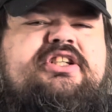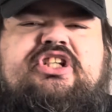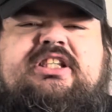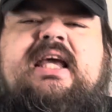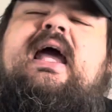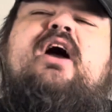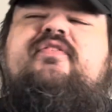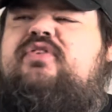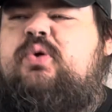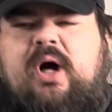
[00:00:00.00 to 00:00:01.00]
just take out a
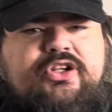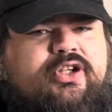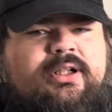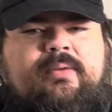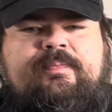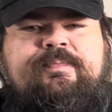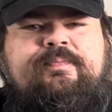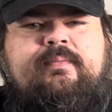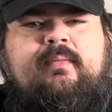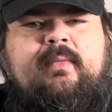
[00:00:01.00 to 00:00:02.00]
few hundred.
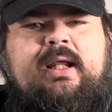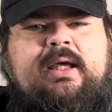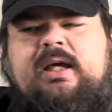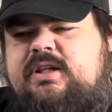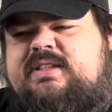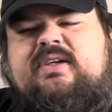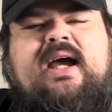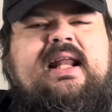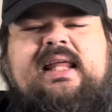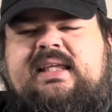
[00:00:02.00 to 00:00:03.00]
You still
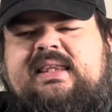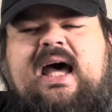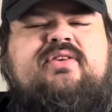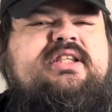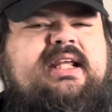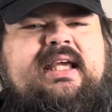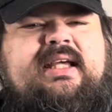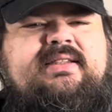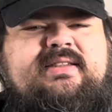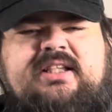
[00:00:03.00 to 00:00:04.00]
got like 1,000
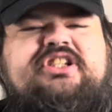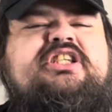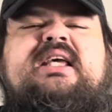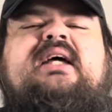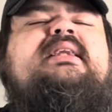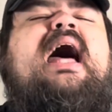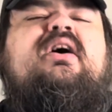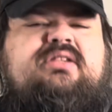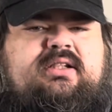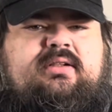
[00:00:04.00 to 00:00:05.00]
kids. Let's just say
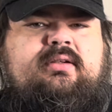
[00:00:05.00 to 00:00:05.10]
1,000.